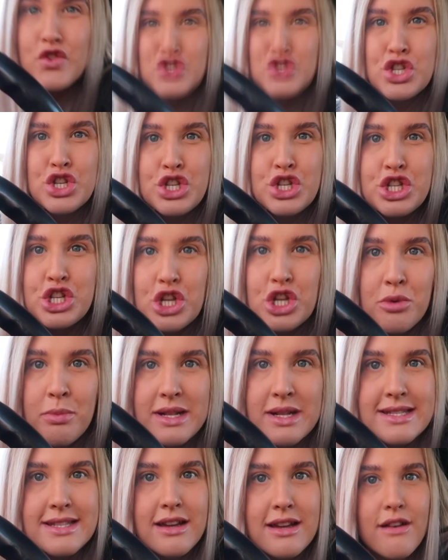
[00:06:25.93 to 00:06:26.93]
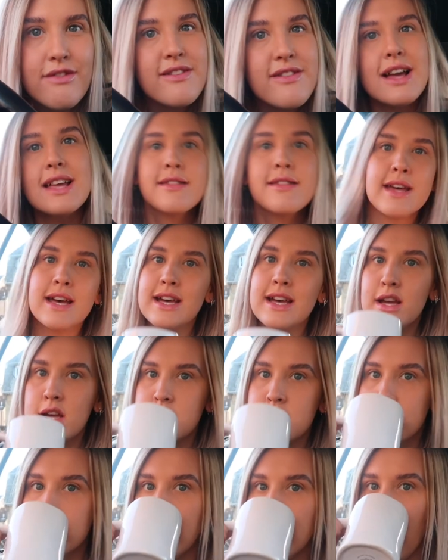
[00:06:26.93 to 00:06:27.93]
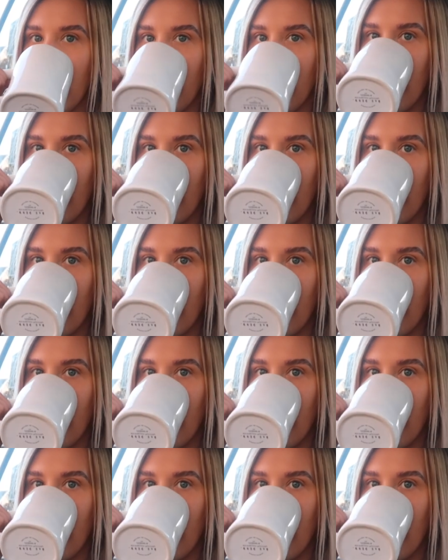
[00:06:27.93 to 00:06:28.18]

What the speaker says: stupid stuff like this?